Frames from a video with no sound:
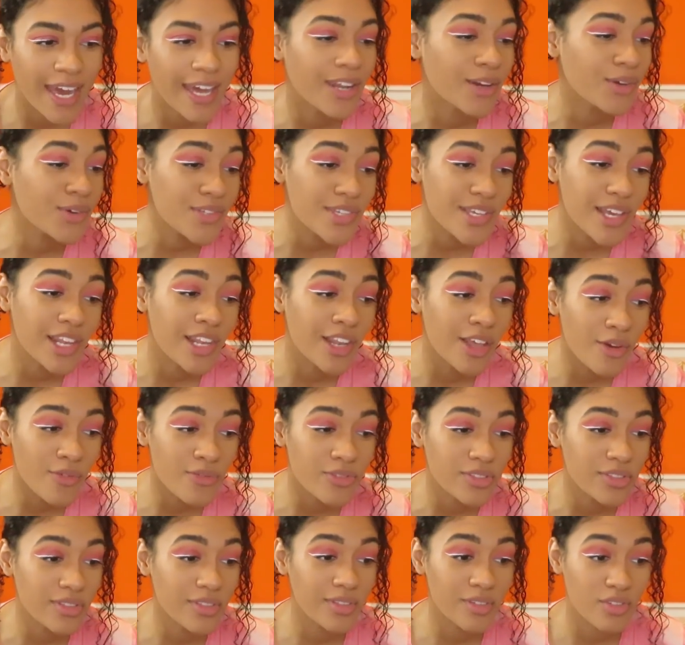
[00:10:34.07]
and I also
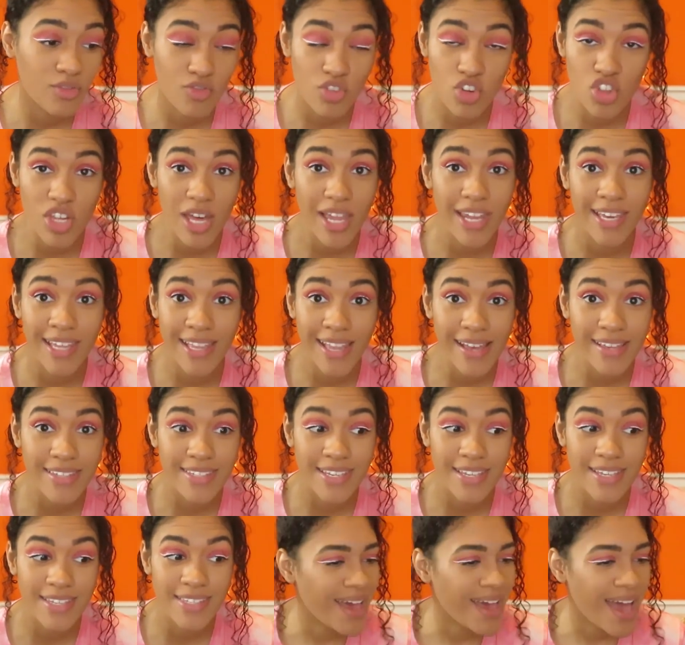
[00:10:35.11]
love Rochelle in
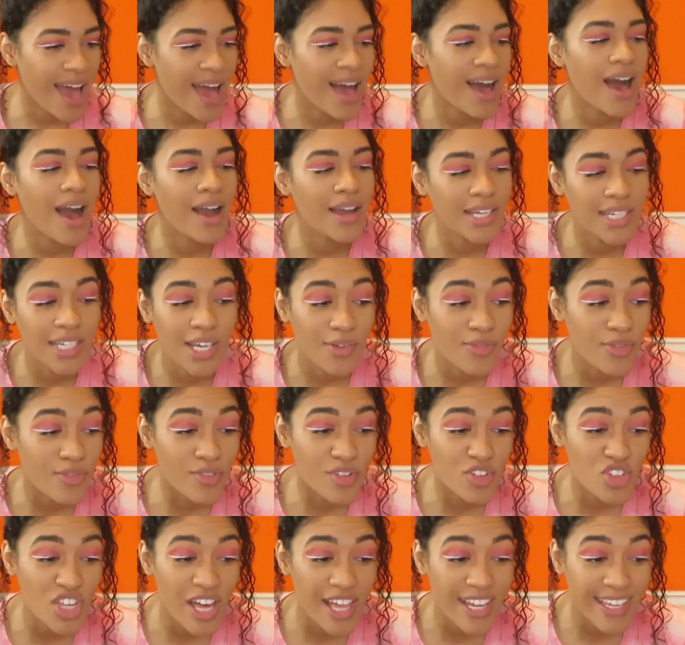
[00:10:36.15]
glasses. I'm gonna go for
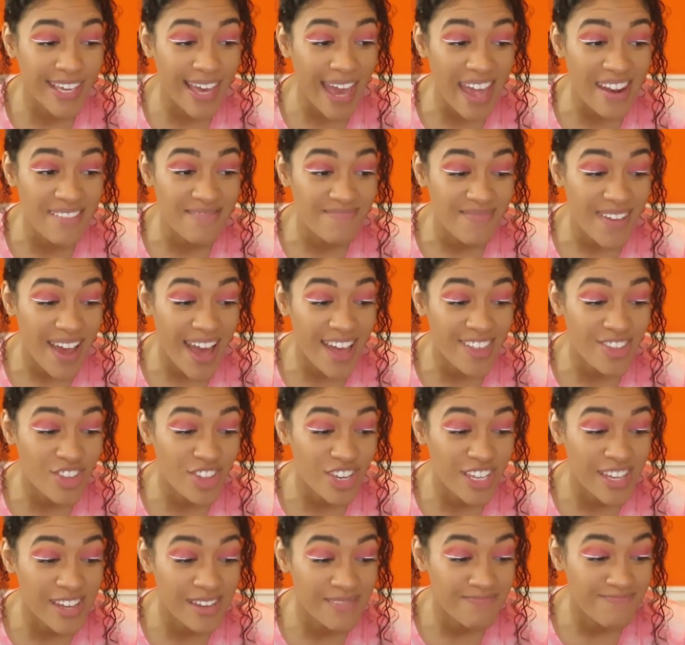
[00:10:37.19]
Rochelle again,
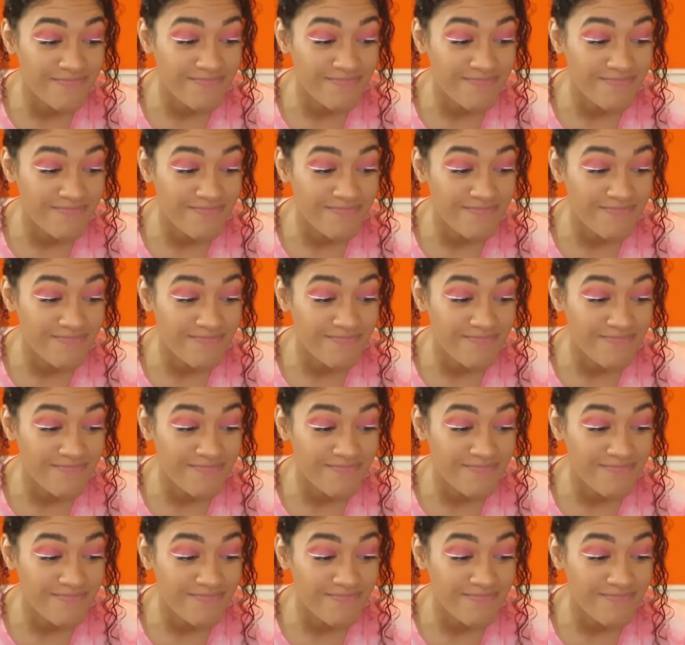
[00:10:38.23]
actually.